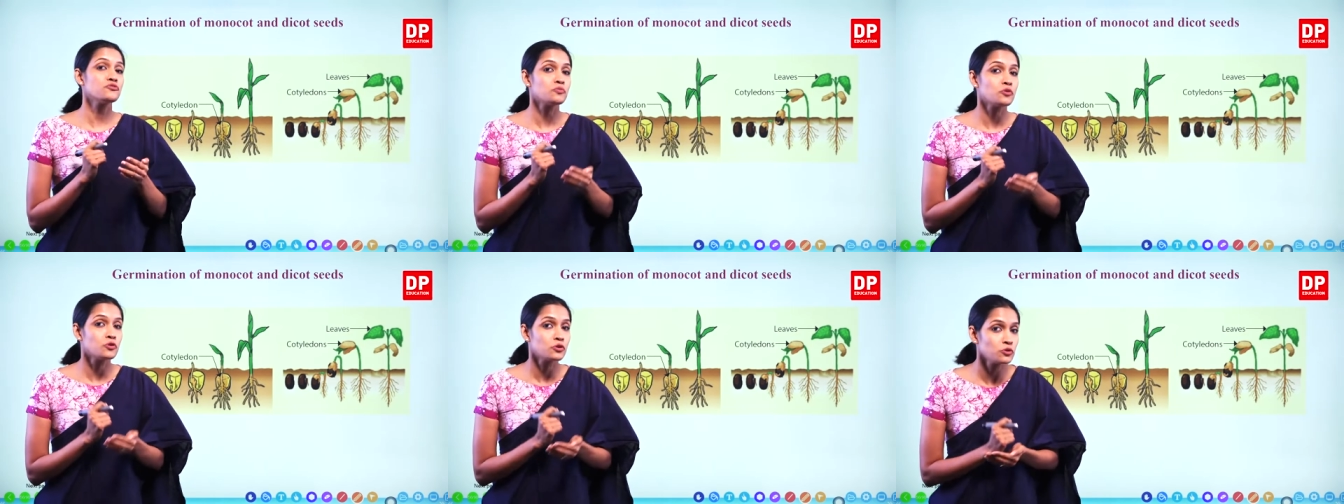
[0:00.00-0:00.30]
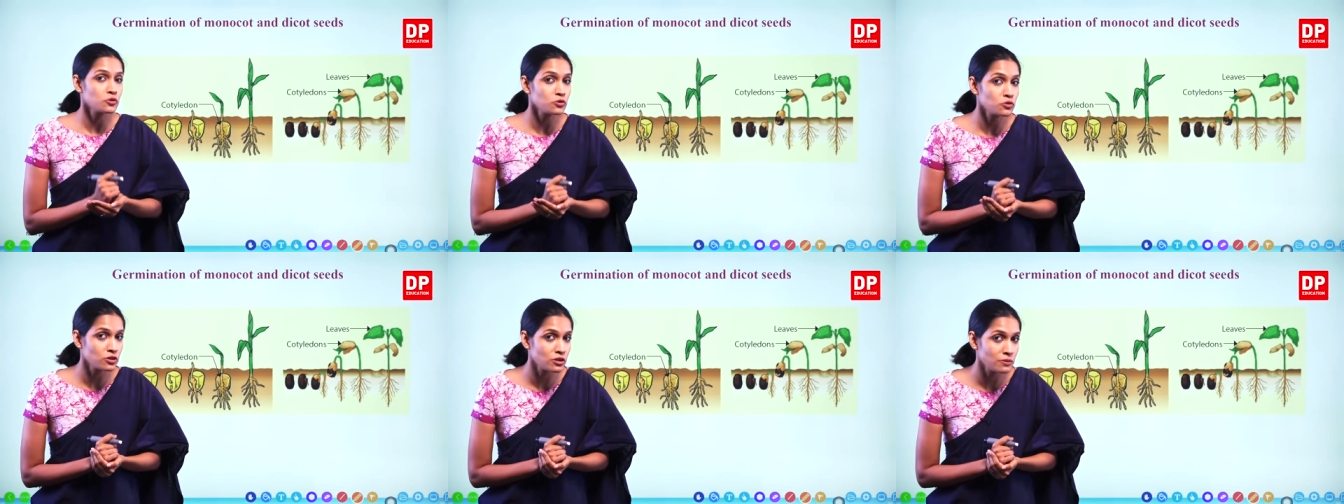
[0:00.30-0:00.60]

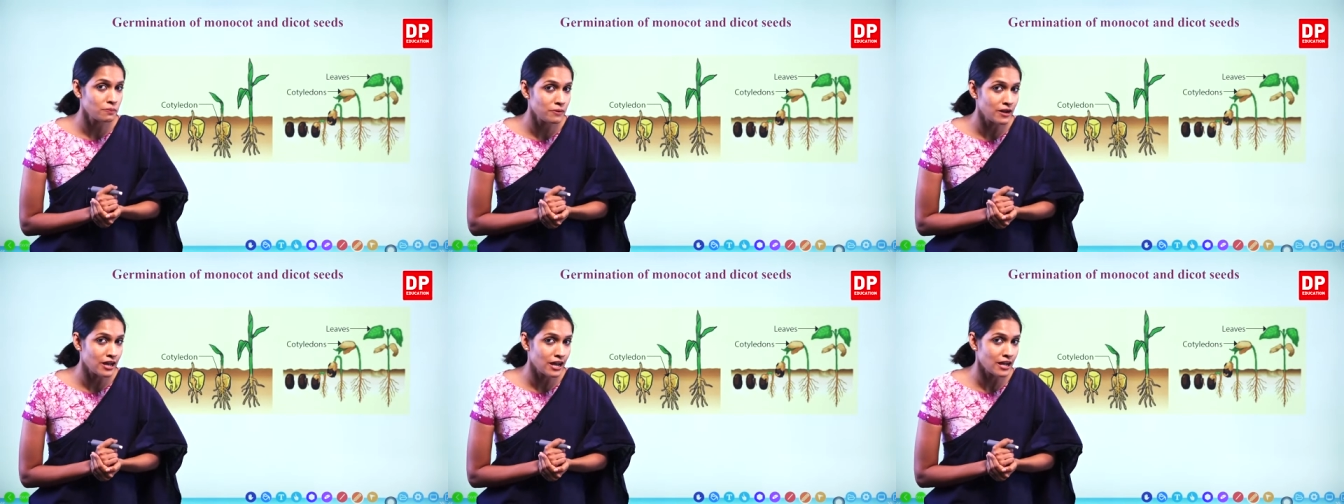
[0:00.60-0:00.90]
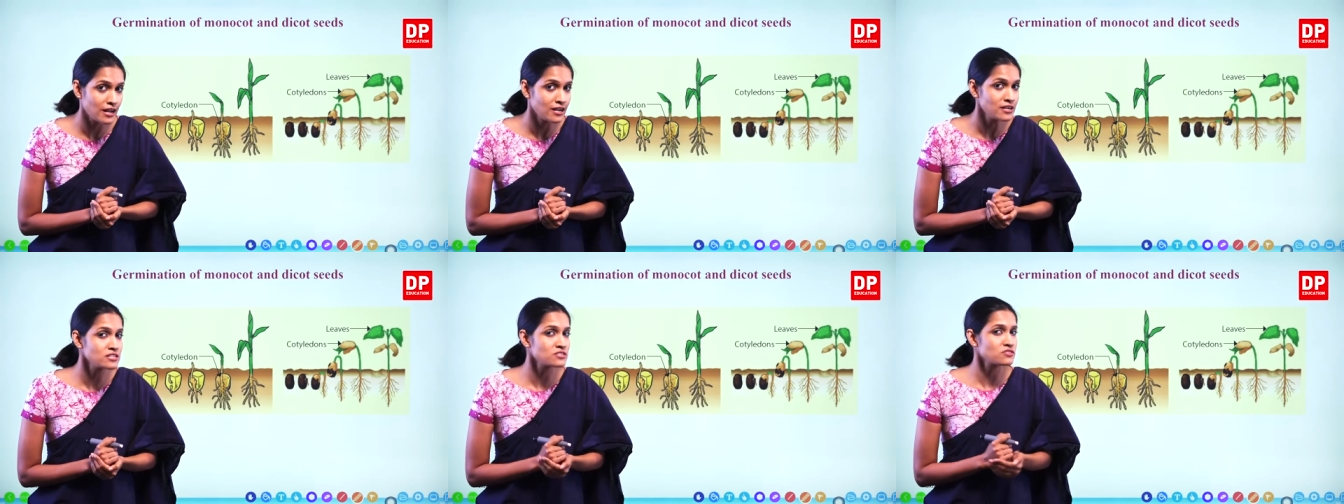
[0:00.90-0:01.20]
monocot
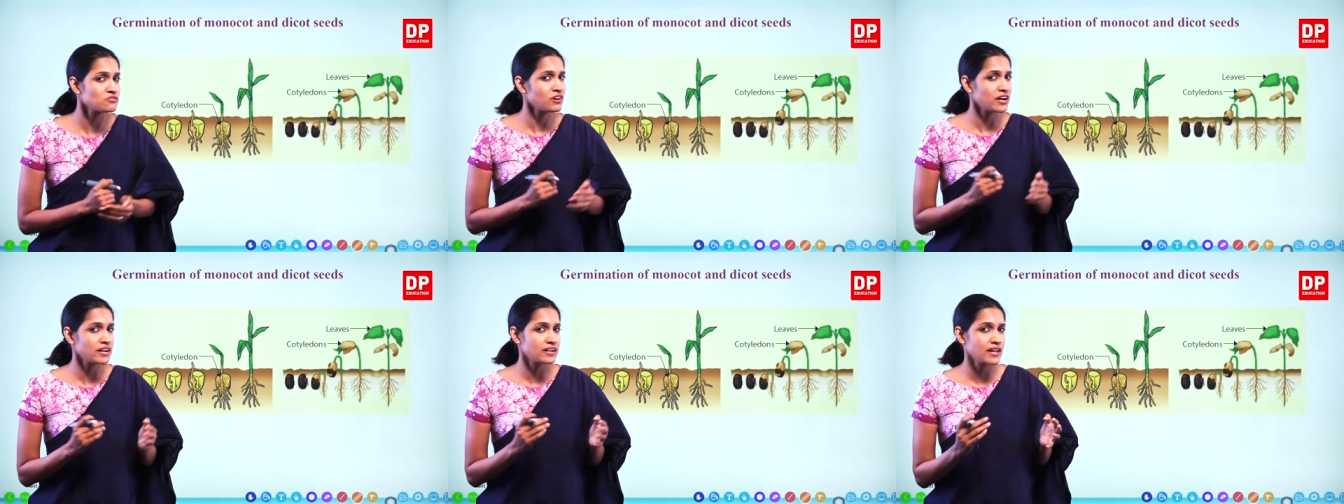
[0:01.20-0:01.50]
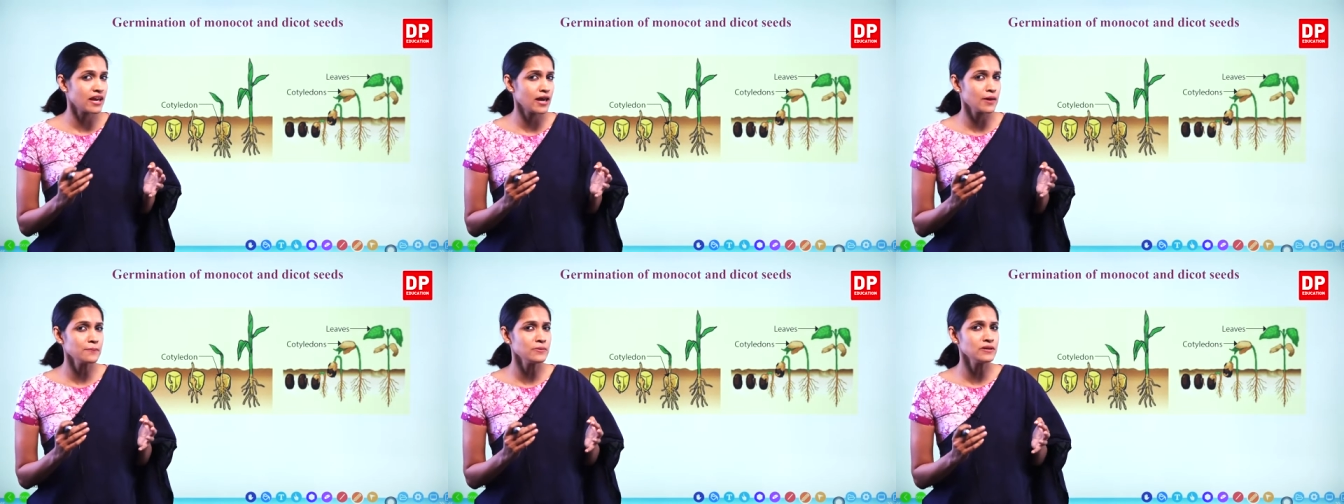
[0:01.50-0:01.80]
plants, what
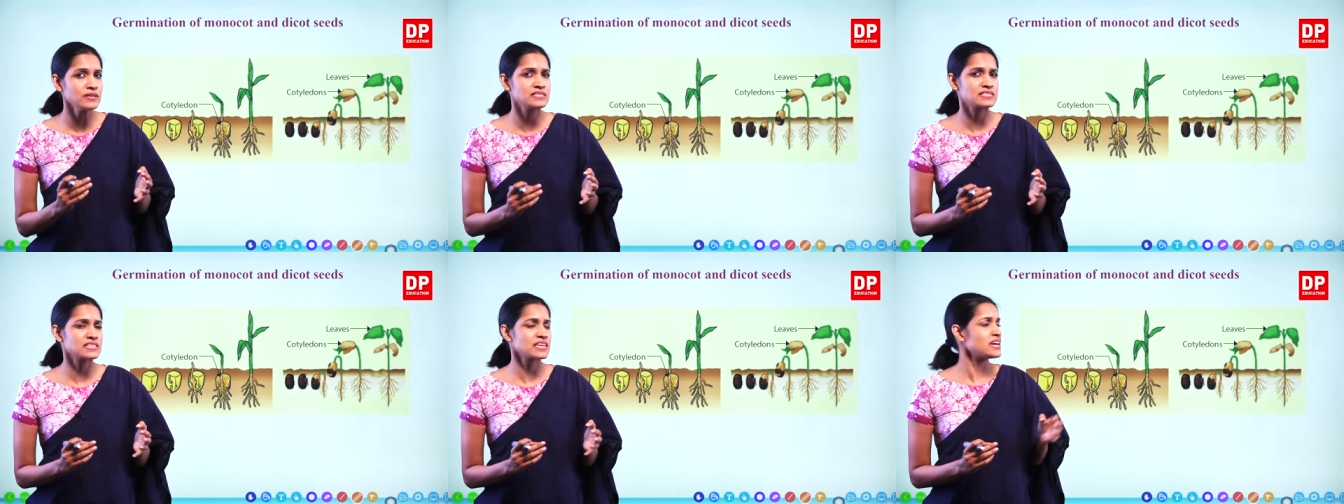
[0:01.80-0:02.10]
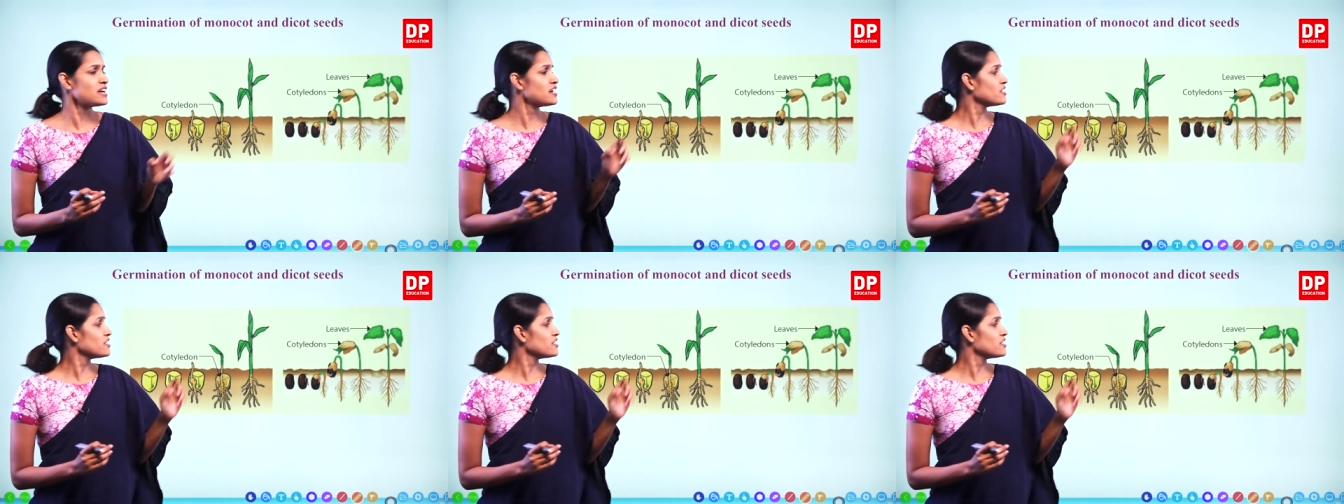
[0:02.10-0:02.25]
happens?